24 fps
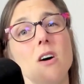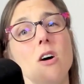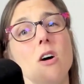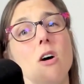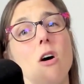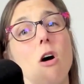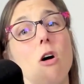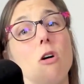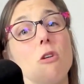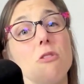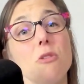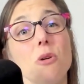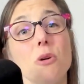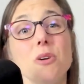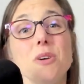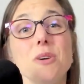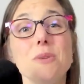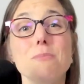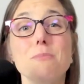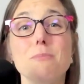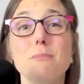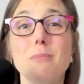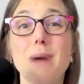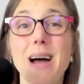Although you
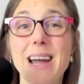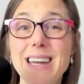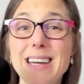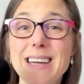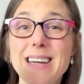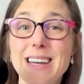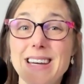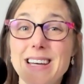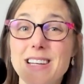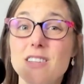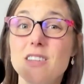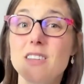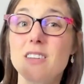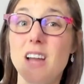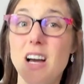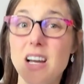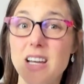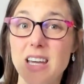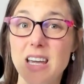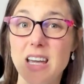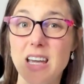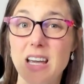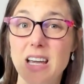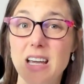might get
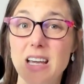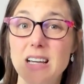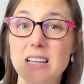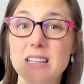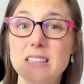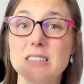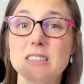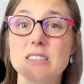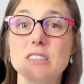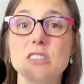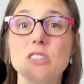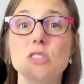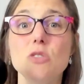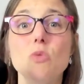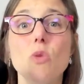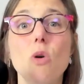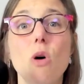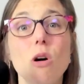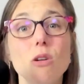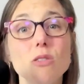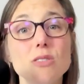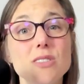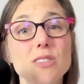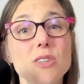lucky, you
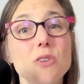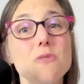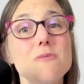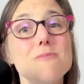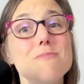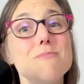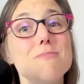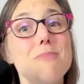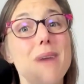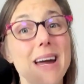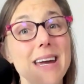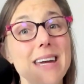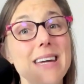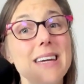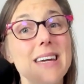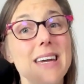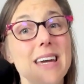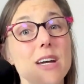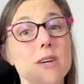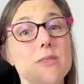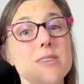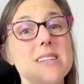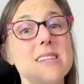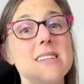also might
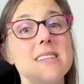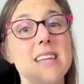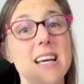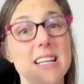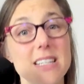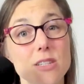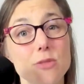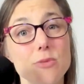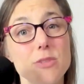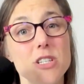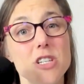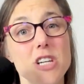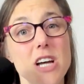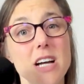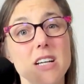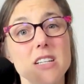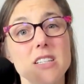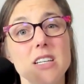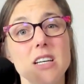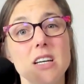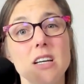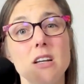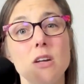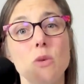get desk
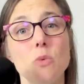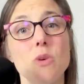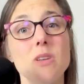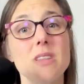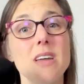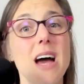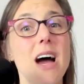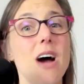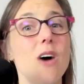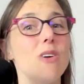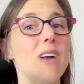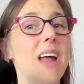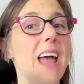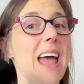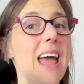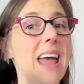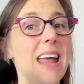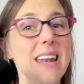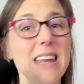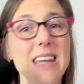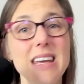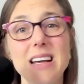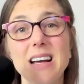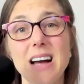rejected without
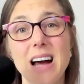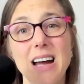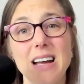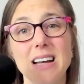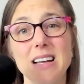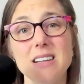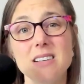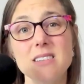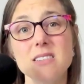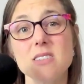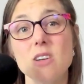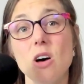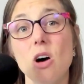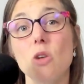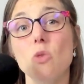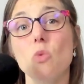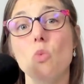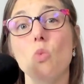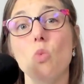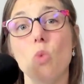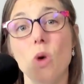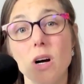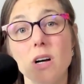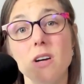any guidance
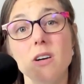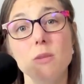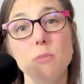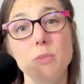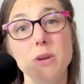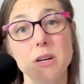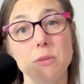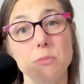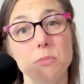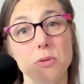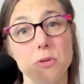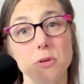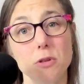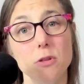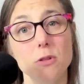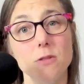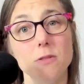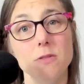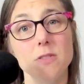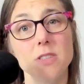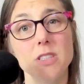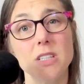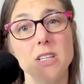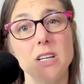on what could be
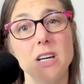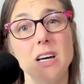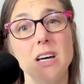improved.